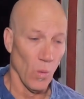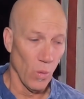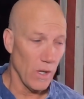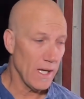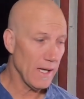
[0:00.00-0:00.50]

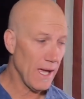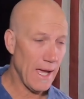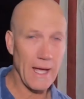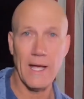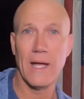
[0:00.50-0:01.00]
We,
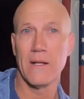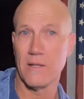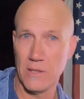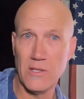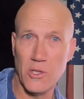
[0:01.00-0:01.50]

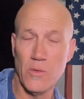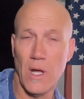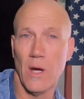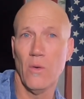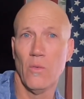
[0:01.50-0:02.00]
as you
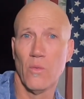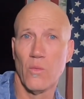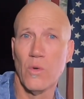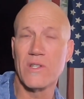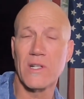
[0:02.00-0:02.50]
know,
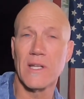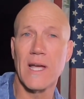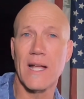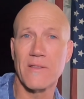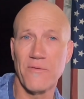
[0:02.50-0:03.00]
recently
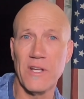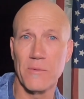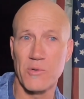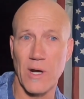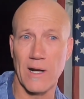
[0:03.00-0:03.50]
got the Freedom
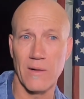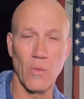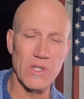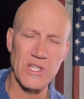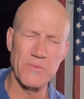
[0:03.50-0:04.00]
Trailer,
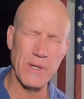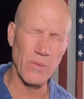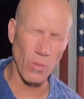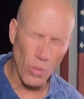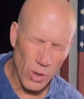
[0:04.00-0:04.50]
which has
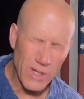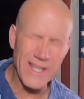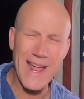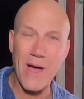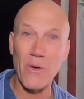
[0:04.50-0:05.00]
been working
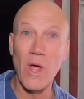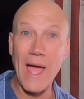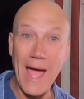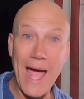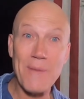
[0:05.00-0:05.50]
out
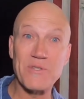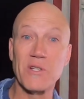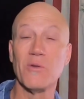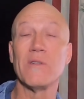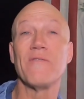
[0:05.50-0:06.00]

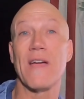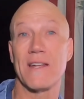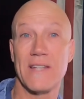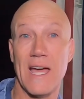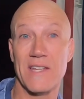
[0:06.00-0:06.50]
absolutely
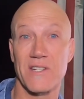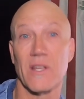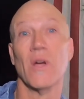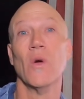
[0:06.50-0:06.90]
fantastic.